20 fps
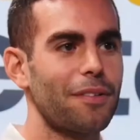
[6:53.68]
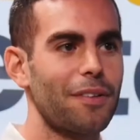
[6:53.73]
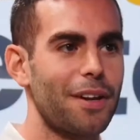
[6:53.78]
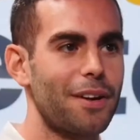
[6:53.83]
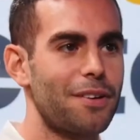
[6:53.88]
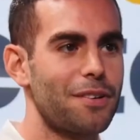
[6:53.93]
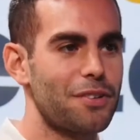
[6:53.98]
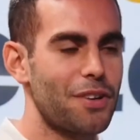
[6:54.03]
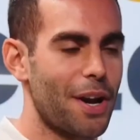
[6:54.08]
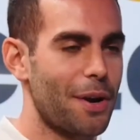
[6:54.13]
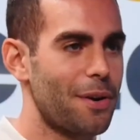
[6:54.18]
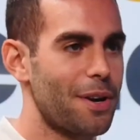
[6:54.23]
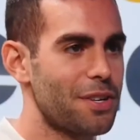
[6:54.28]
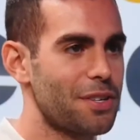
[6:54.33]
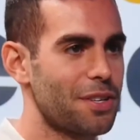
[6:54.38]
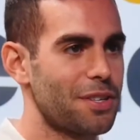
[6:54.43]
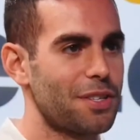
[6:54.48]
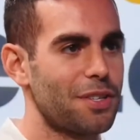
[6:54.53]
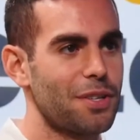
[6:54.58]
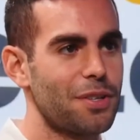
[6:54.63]
that are
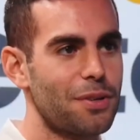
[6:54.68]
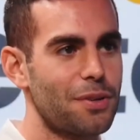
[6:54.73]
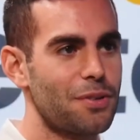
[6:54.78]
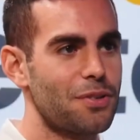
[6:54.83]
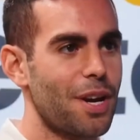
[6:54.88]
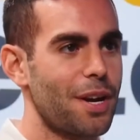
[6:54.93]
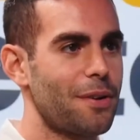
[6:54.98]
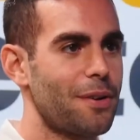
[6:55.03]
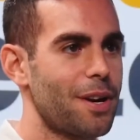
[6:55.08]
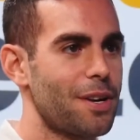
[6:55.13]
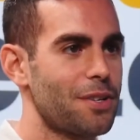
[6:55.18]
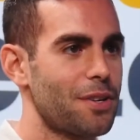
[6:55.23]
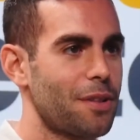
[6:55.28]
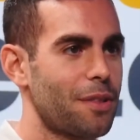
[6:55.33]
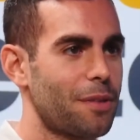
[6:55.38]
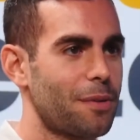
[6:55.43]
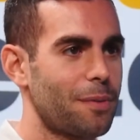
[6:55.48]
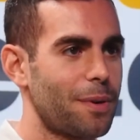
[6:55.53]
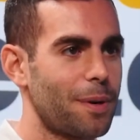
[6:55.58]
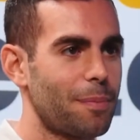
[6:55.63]
generation 2,
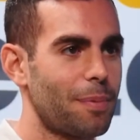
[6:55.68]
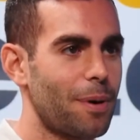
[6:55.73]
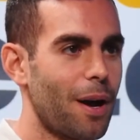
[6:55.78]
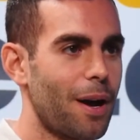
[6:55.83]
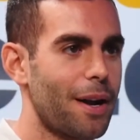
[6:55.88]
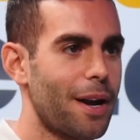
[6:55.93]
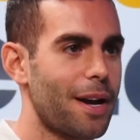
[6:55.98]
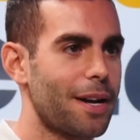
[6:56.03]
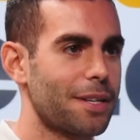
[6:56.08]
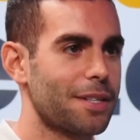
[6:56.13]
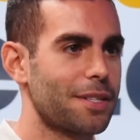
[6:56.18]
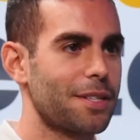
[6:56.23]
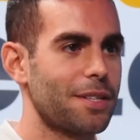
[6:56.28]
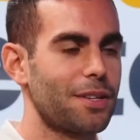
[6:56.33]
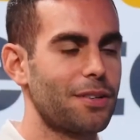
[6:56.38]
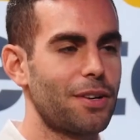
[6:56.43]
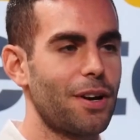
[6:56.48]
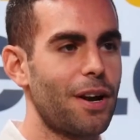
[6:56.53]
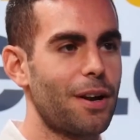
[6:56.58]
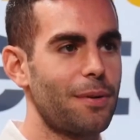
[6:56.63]
generation 3 products.
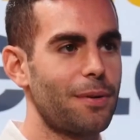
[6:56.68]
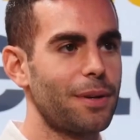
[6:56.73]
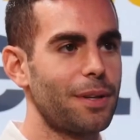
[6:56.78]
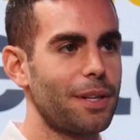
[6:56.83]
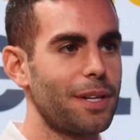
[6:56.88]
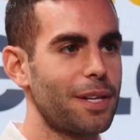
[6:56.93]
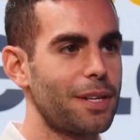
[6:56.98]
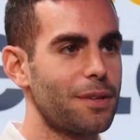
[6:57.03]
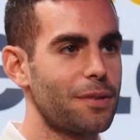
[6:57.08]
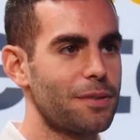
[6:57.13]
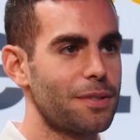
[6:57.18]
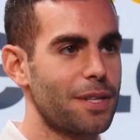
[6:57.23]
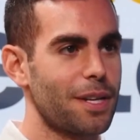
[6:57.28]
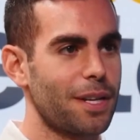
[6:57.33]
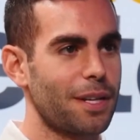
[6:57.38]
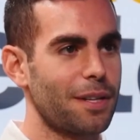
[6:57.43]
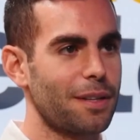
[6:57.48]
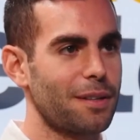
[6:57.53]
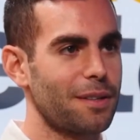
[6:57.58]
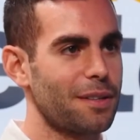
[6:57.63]
You're not really
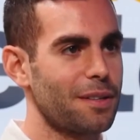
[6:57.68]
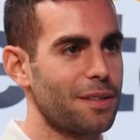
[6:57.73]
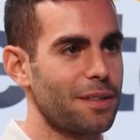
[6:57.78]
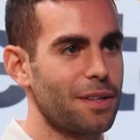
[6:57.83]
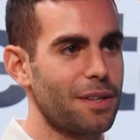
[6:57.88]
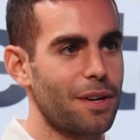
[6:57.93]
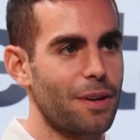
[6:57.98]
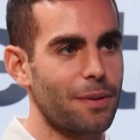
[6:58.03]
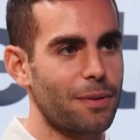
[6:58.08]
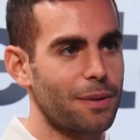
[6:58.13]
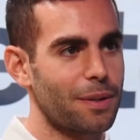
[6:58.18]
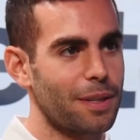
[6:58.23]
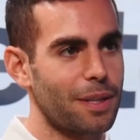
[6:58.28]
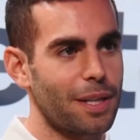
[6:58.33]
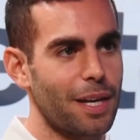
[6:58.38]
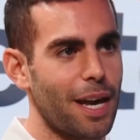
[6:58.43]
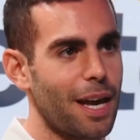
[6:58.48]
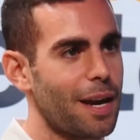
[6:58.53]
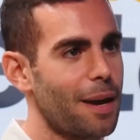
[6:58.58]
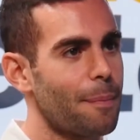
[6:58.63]
using, you know,
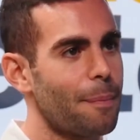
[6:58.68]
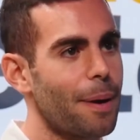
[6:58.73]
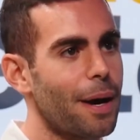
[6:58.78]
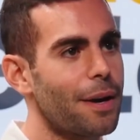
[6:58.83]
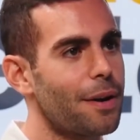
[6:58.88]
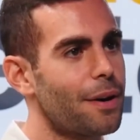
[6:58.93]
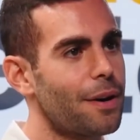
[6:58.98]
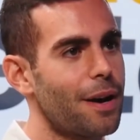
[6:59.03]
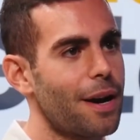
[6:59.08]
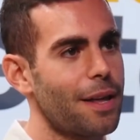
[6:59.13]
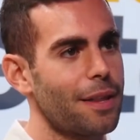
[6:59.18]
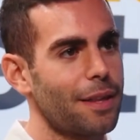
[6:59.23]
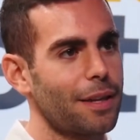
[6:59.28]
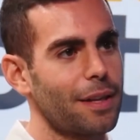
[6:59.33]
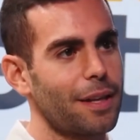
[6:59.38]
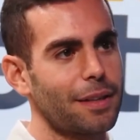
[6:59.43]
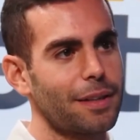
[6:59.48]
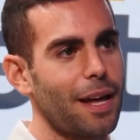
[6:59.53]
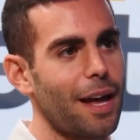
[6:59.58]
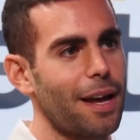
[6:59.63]
can of butter or anything
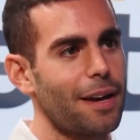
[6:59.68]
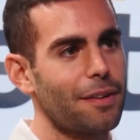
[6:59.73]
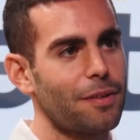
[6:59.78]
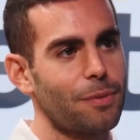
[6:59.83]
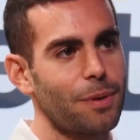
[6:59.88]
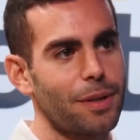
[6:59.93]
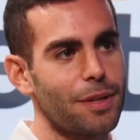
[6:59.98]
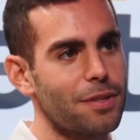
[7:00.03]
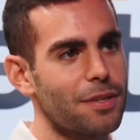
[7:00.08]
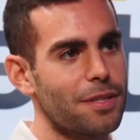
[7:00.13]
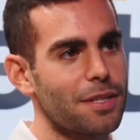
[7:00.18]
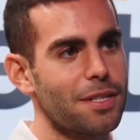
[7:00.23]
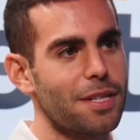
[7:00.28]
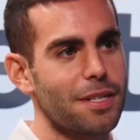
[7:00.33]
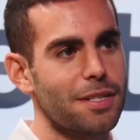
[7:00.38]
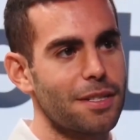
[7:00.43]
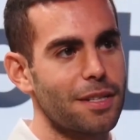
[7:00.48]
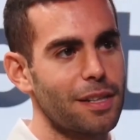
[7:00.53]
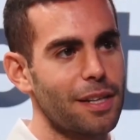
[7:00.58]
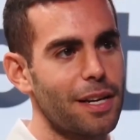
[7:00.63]
like that. It's really just
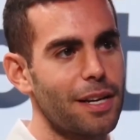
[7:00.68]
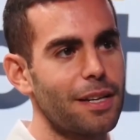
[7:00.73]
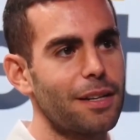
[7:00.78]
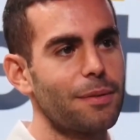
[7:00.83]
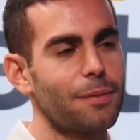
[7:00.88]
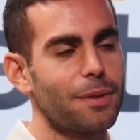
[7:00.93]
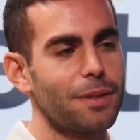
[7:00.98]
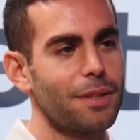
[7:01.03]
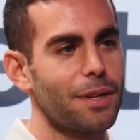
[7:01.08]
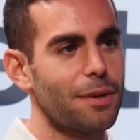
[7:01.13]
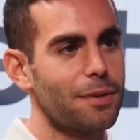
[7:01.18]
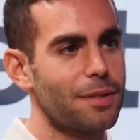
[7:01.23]
distillate with no